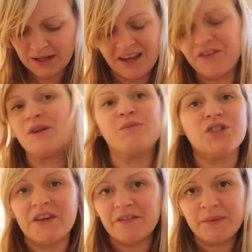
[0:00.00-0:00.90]
give you as
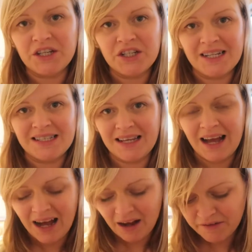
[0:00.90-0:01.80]
much information as they
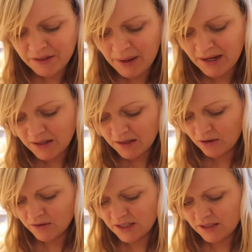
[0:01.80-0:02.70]
have, dependent
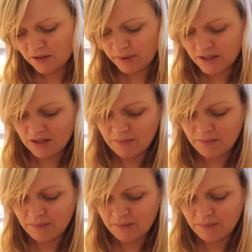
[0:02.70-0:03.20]
on the situation.